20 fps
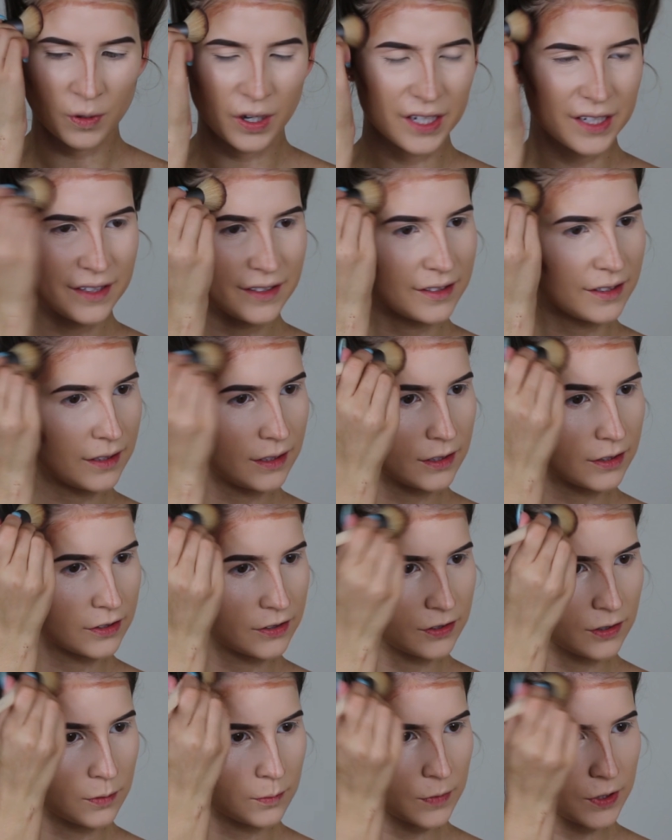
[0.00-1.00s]
why does it look
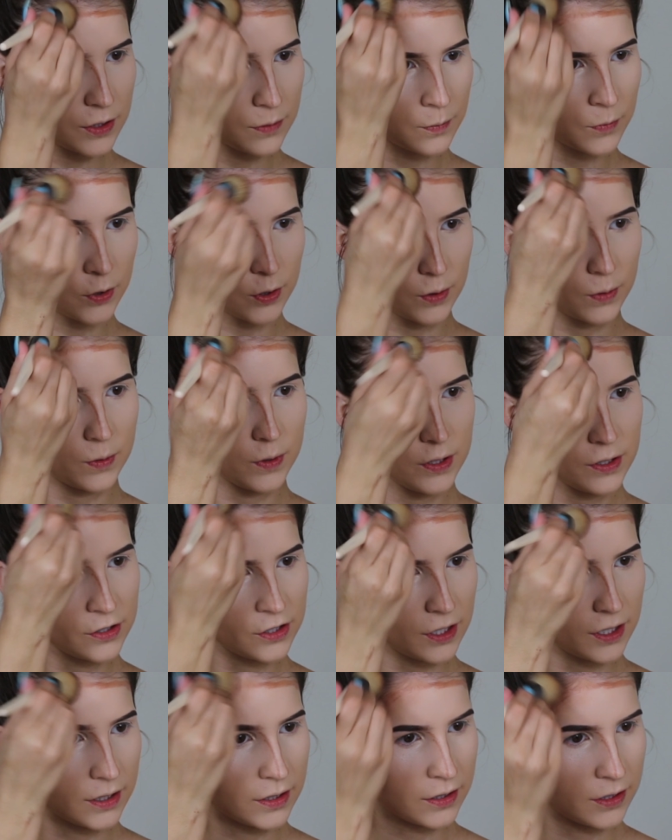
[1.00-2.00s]
so much more orange
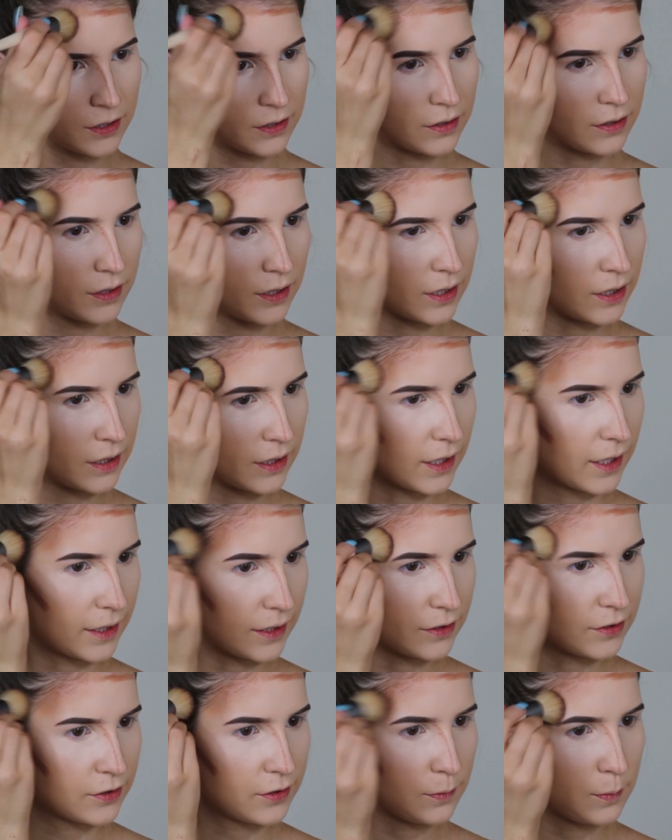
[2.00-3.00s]
on her and
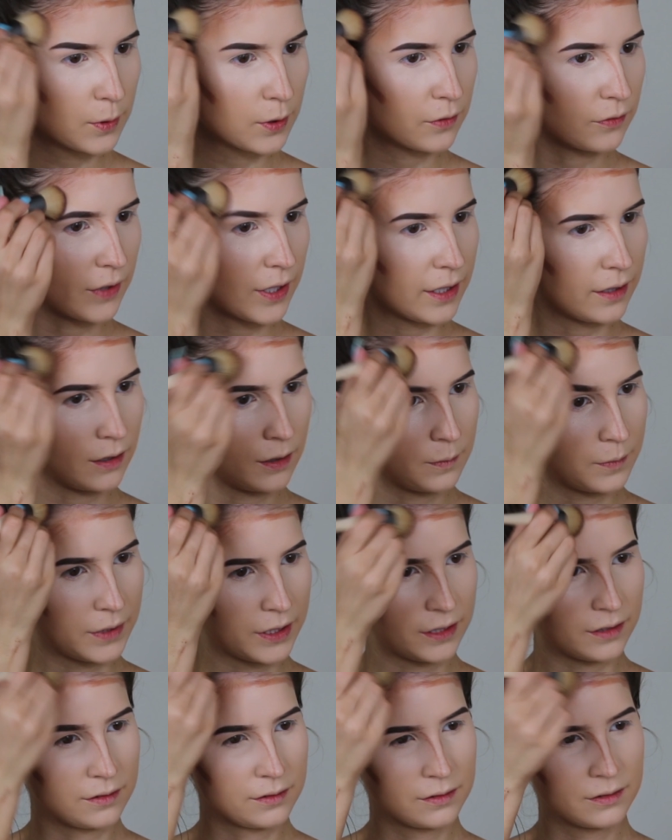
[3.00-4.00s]
like super red on
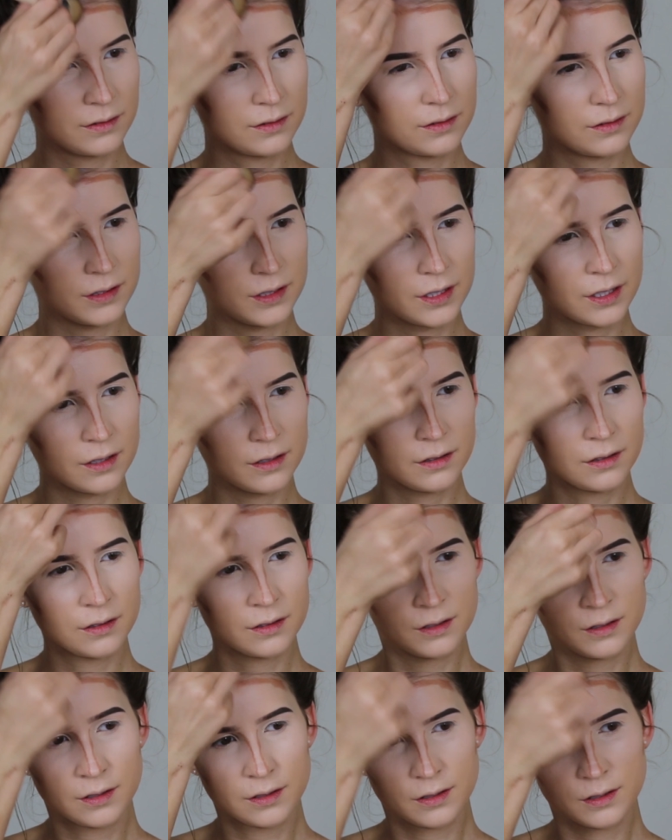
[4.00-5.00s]
me? You know?
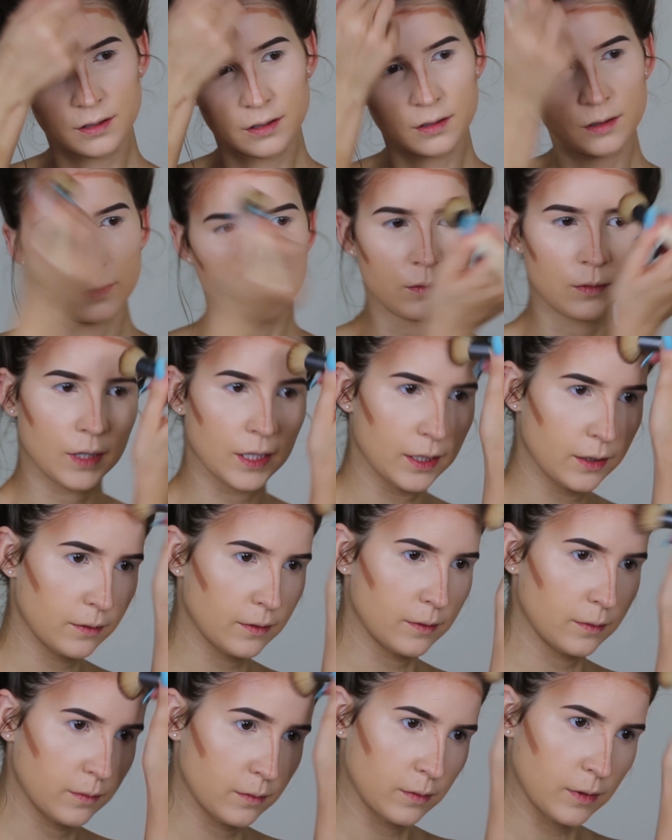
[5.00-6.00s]

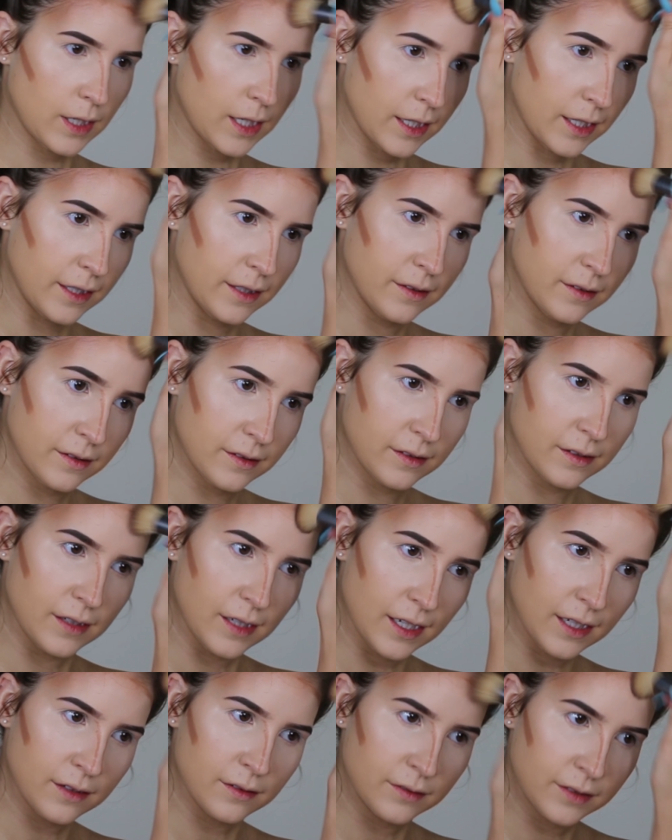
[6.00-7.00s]
Why?
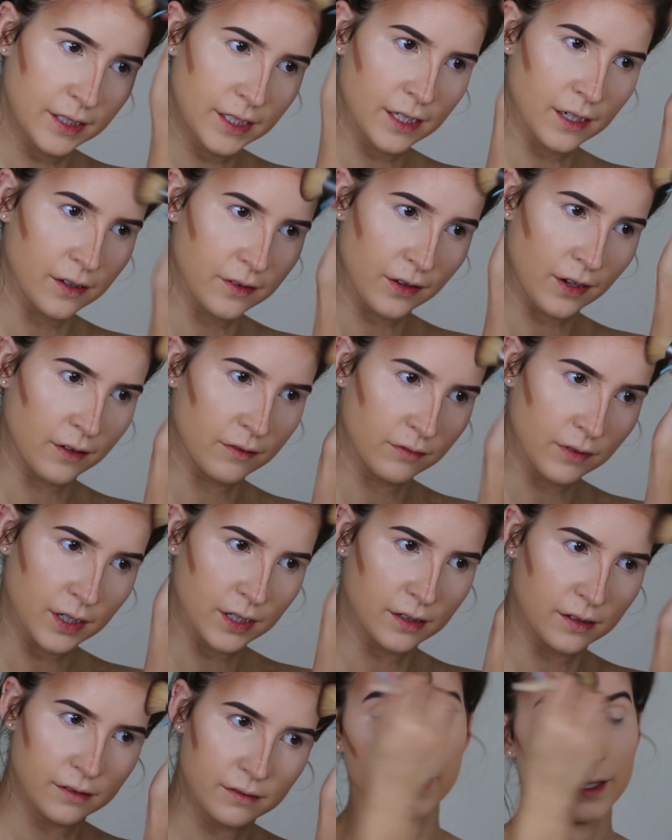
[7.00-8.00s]
I don't need all that
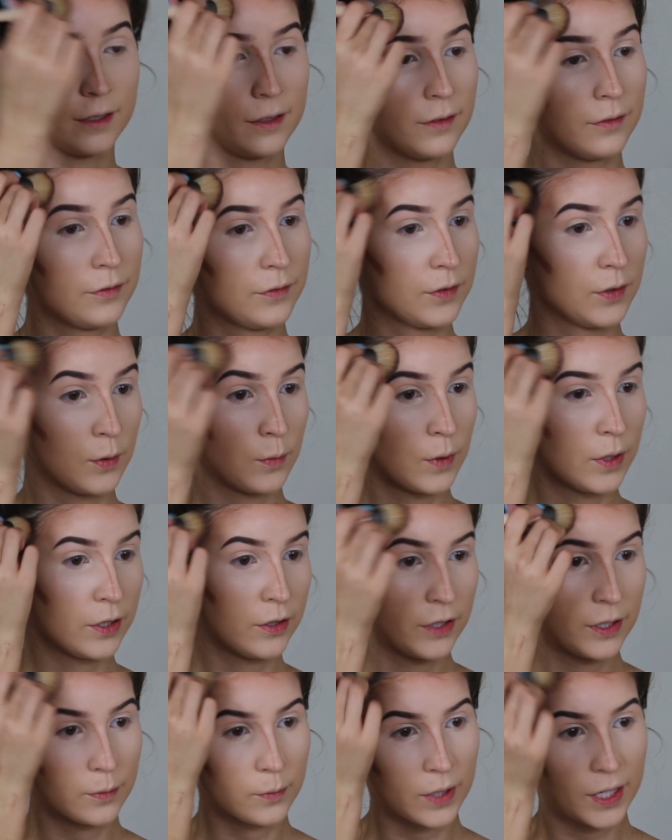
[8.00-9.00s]
red. If you're
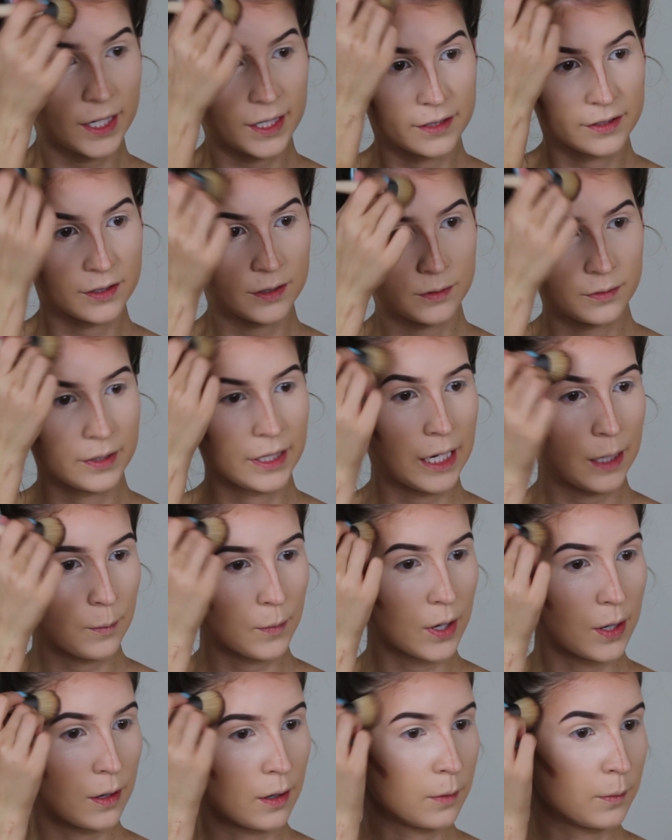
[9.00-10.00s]
wondering why I don't
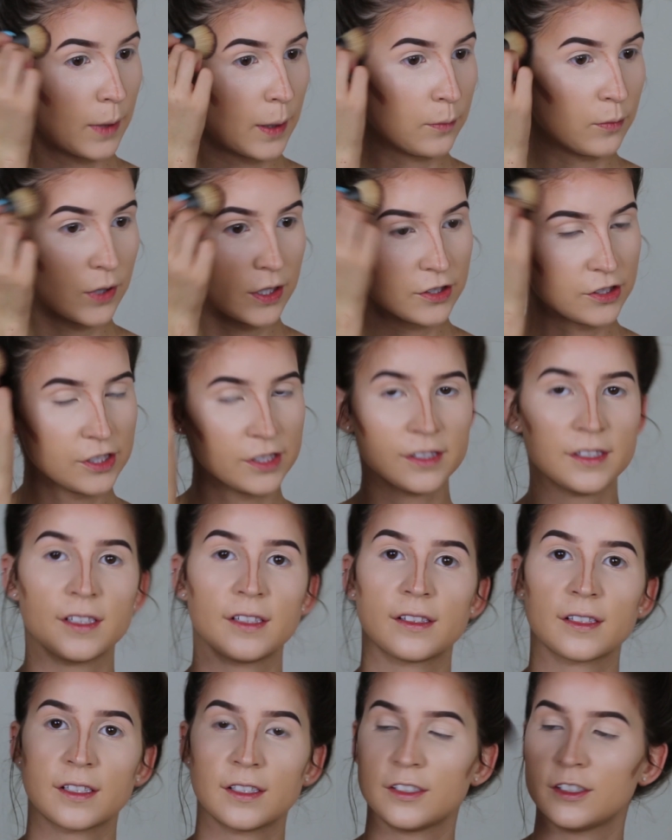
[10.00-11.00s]
name all my brushes,
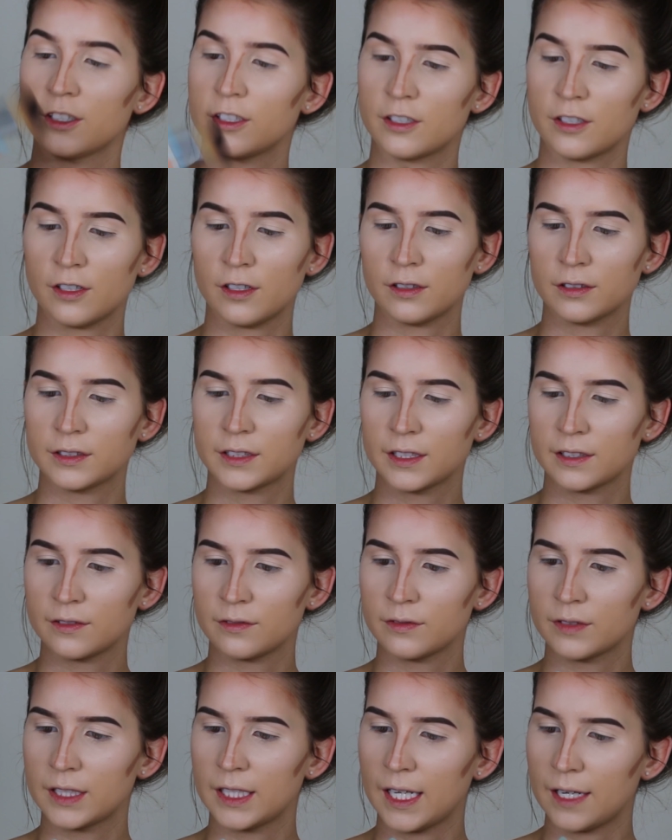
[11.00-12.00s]
it's because your girl
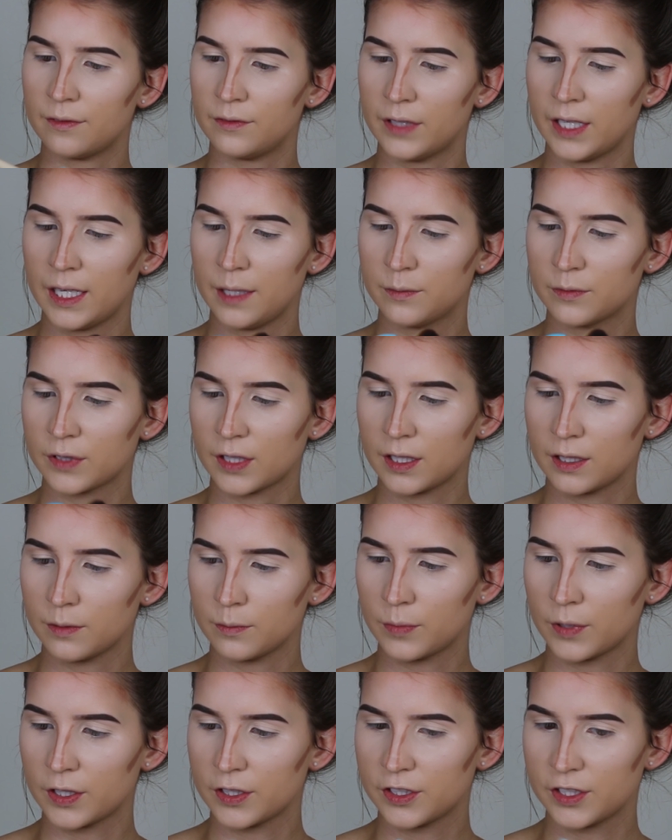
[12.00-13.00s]
doesn't really have names on
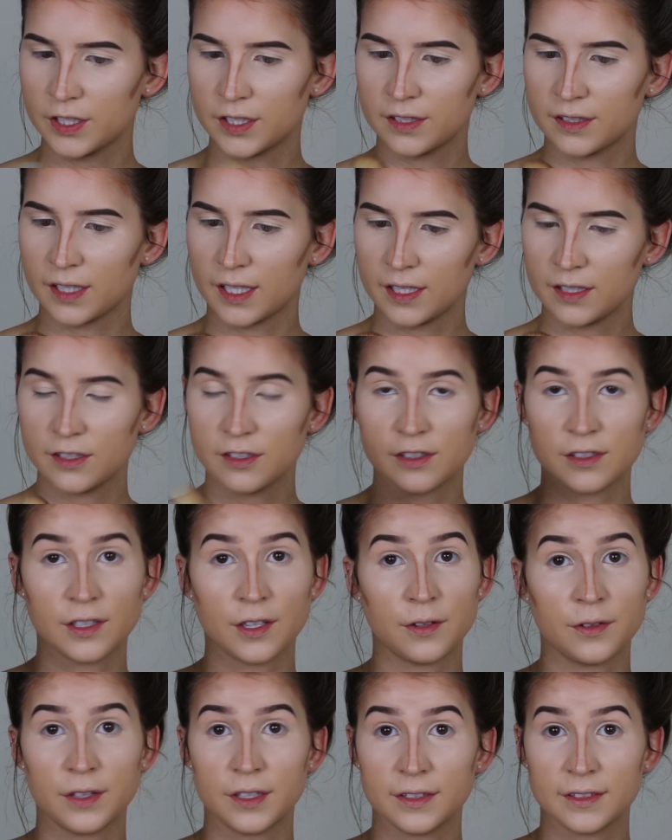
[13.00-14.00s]
her brushes. I just
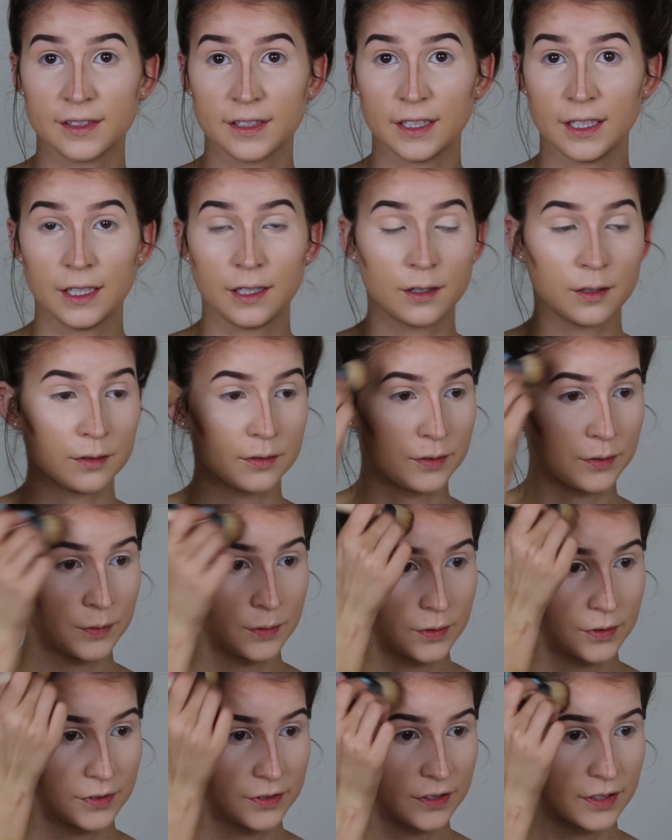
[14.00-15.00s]
know this is Eco
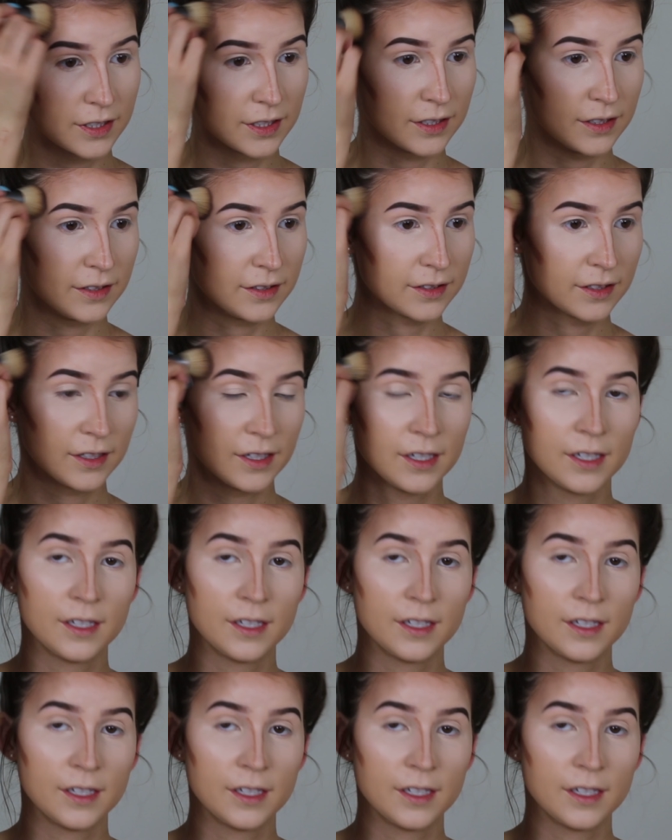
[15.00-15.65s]
Tools because